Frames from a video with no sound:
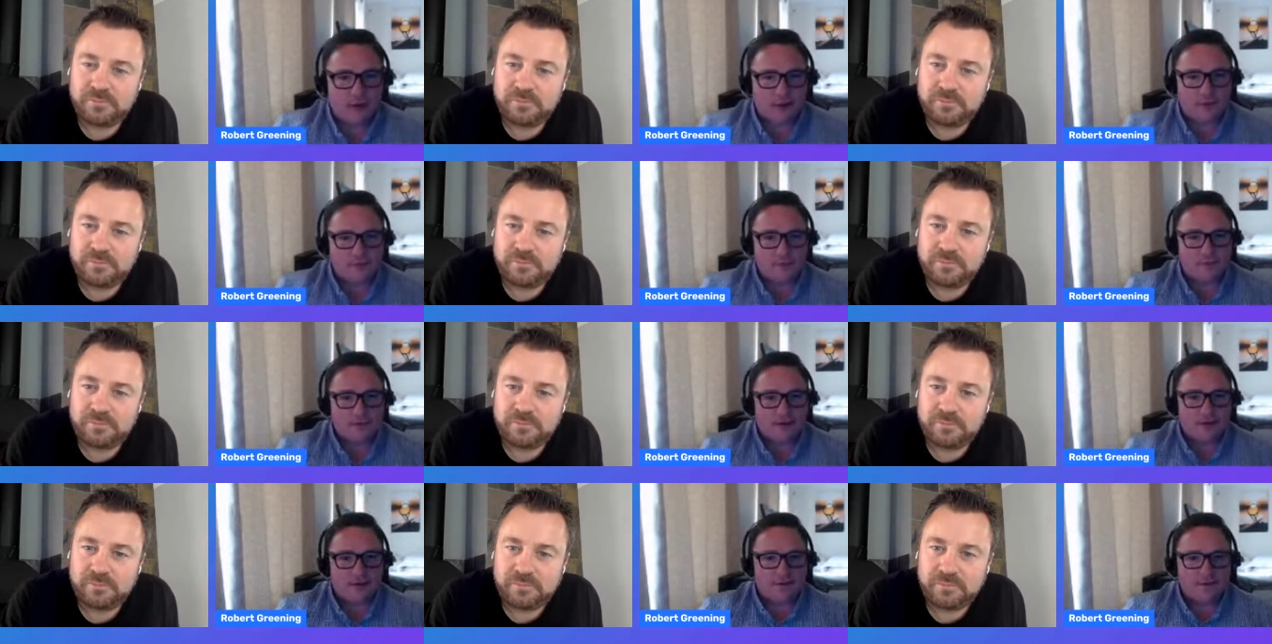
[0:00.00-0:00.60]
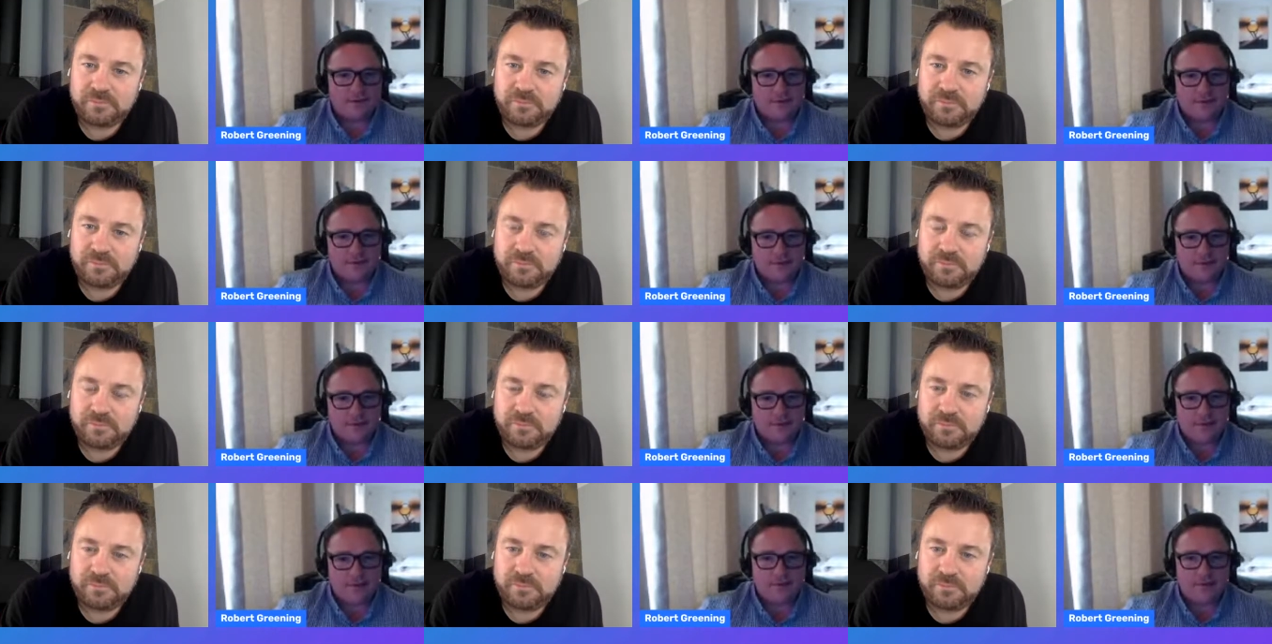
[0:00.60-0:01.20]
Speaker 1: right? But
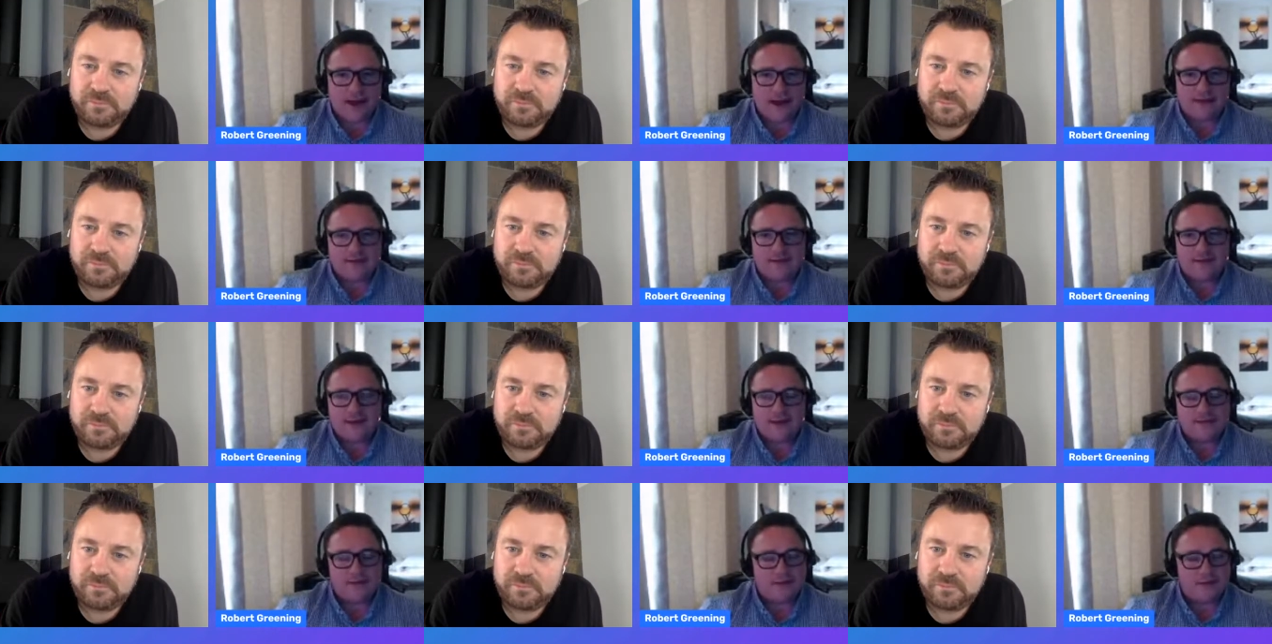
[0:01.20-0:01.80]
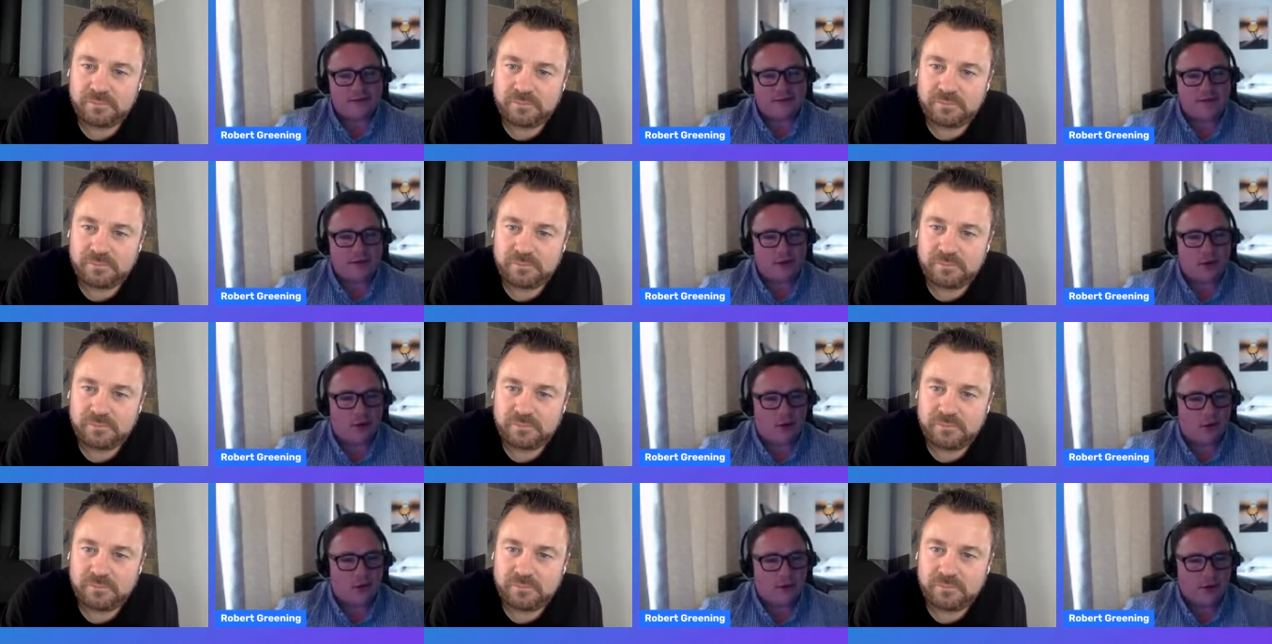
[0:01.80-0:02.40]
but the reality is, is it's
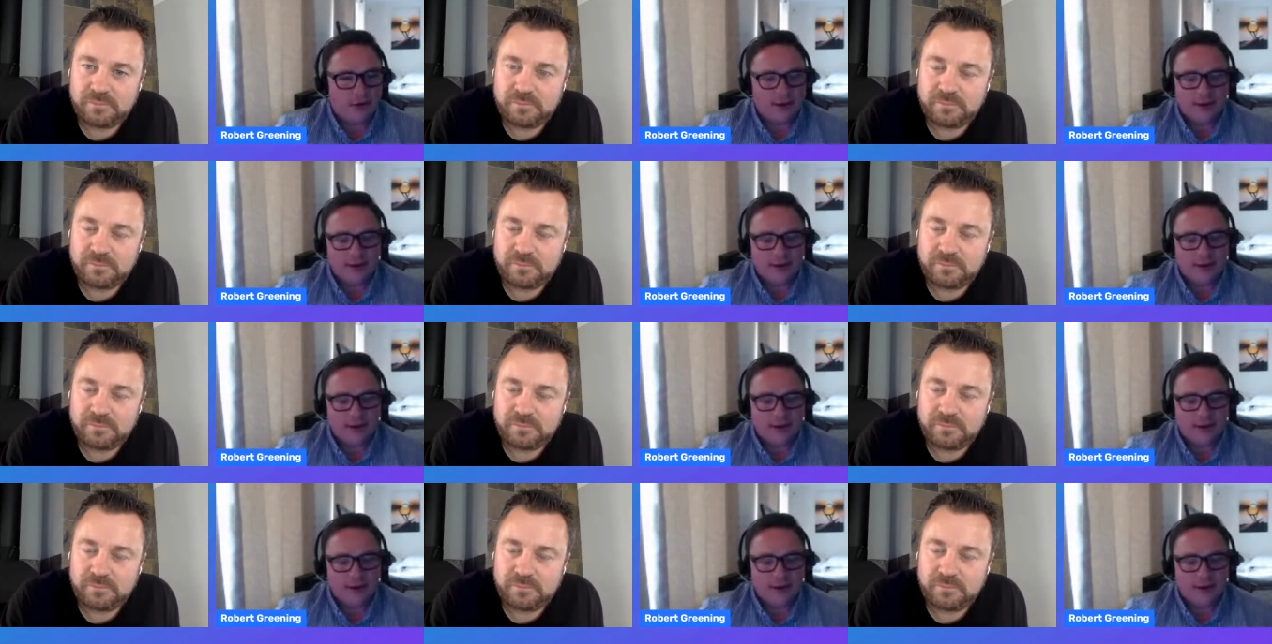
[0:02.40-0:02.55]
not.